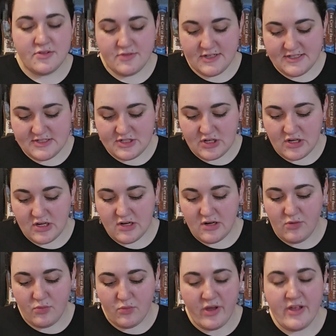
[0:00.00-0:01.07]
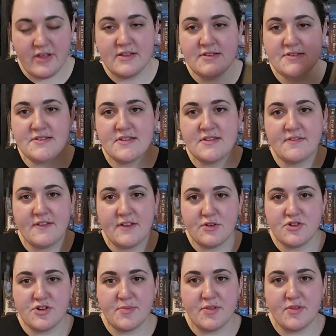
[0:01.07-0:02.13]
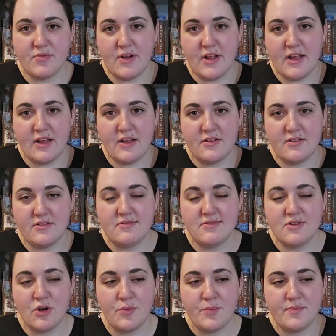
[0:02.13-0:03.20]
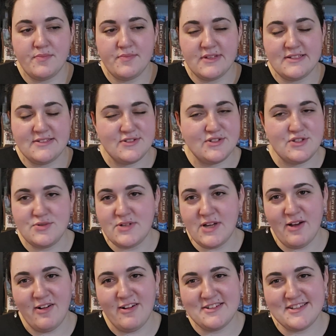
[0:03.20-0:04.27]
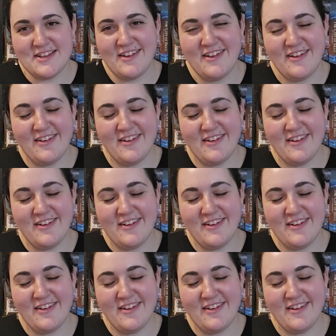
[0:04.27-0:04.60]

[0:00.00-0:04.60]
three star was The Fellowship of the Ring. Nope, it's The Two Towers.